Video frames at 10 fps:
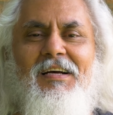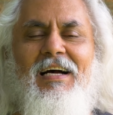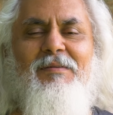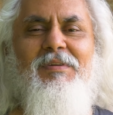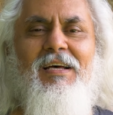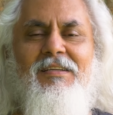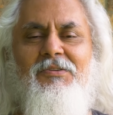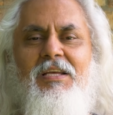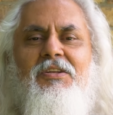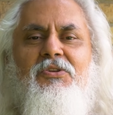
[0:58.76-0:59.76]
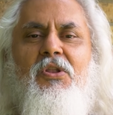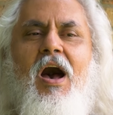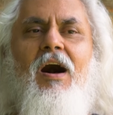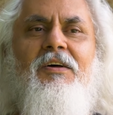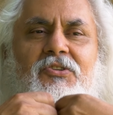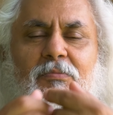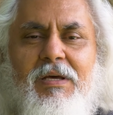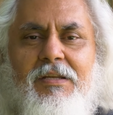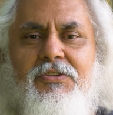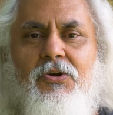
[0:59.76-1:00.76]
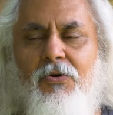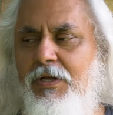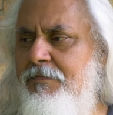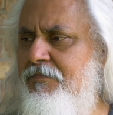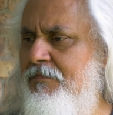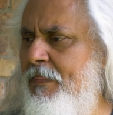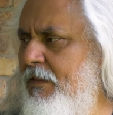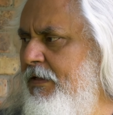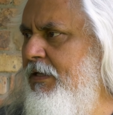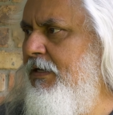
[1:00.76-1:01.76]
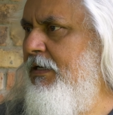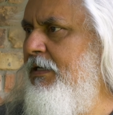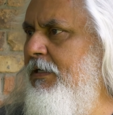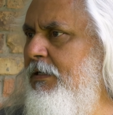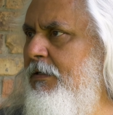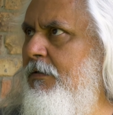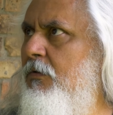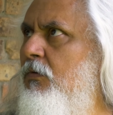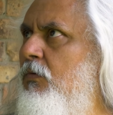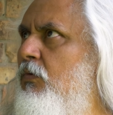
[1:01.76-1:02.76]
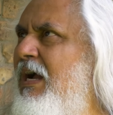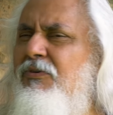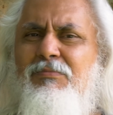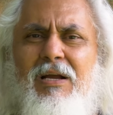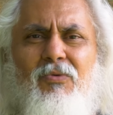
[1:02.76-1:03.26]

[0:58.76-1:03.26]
I'm not in a tremendous hurry. Why would my